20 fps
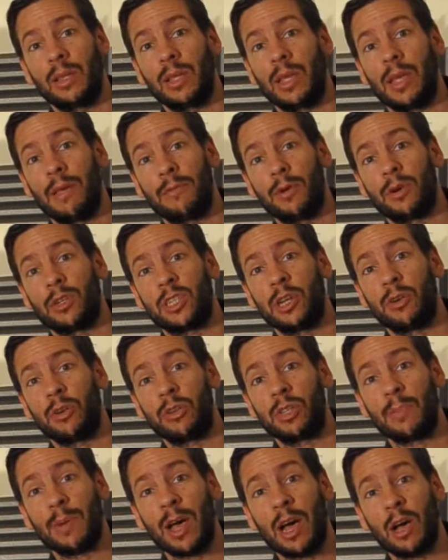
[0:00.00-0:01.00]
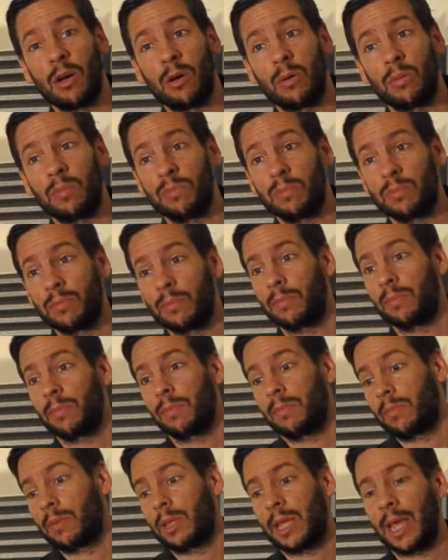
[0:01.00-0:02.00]
if you're serious about
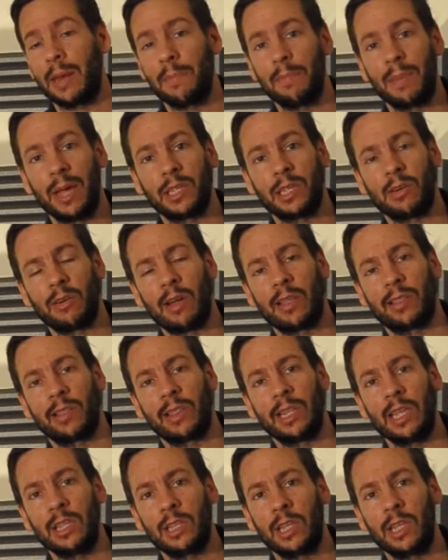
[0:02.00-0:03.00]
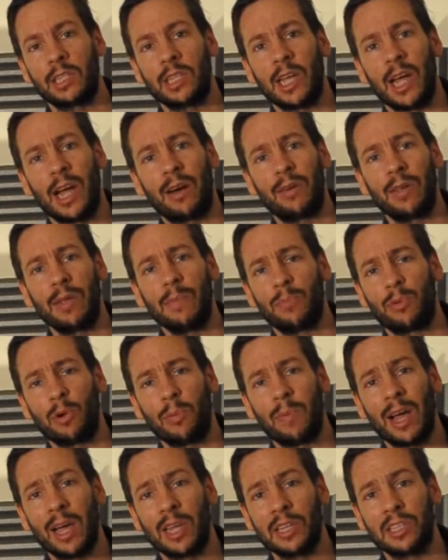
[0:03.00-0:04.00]
getting better at lead guitar,
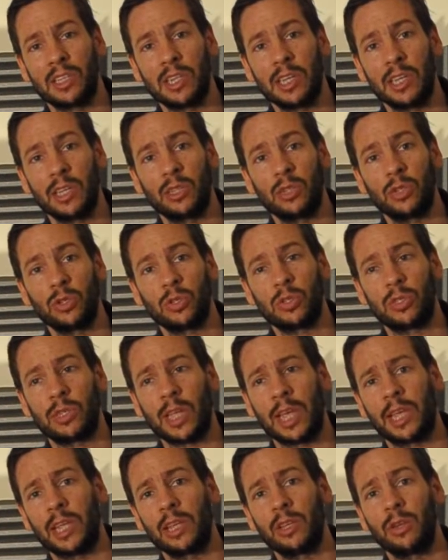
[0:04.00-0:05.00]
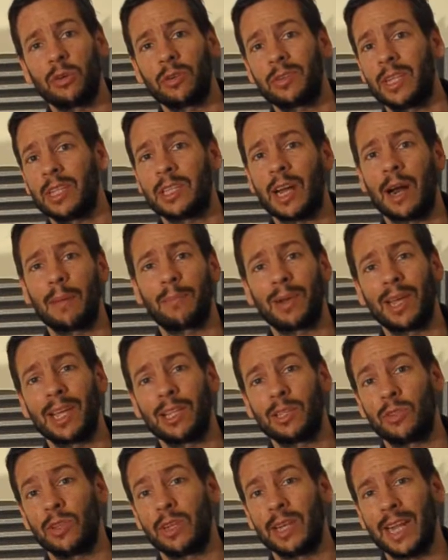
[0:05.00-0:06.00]
improvising, just taking your guitar
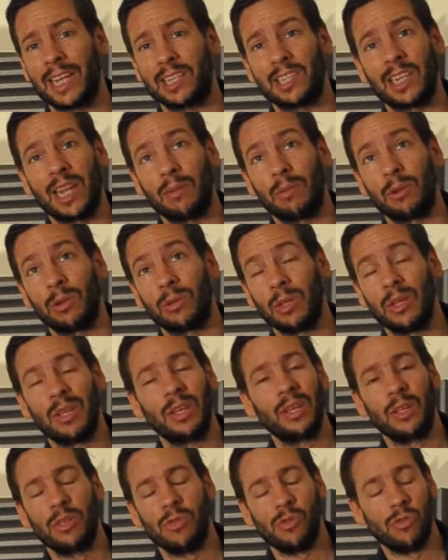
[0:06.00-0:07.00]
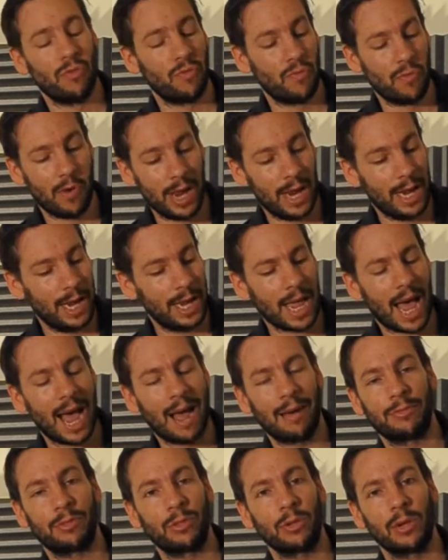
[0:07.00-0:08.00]
playing to the next level, you really
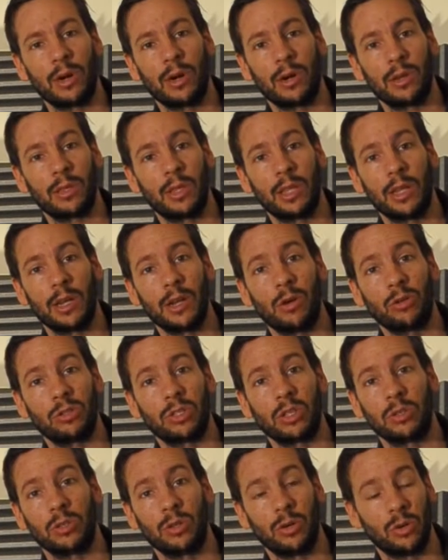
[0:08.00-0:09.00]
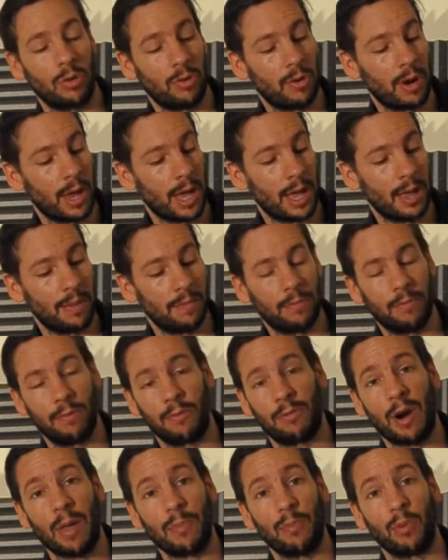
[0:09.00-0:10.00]
have to learn the notes on your
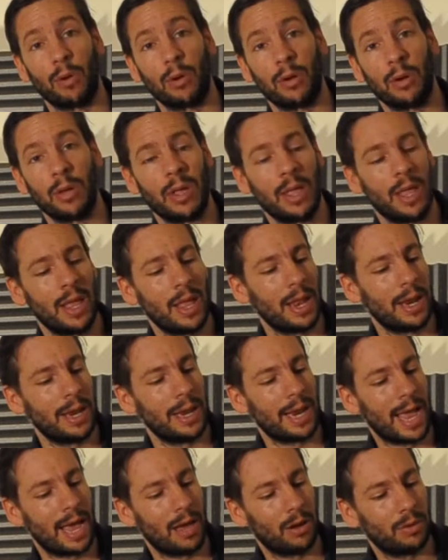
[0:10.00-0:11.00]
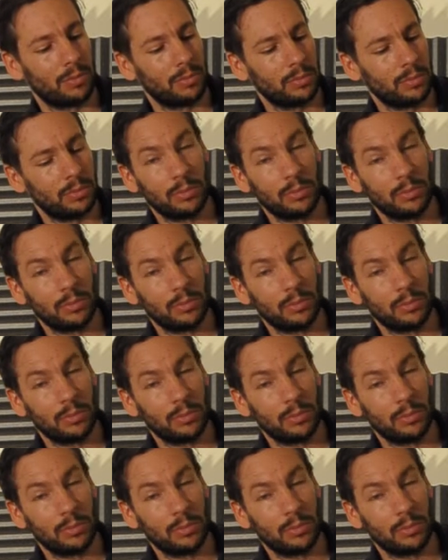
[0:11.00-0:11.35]
fretboard. Now,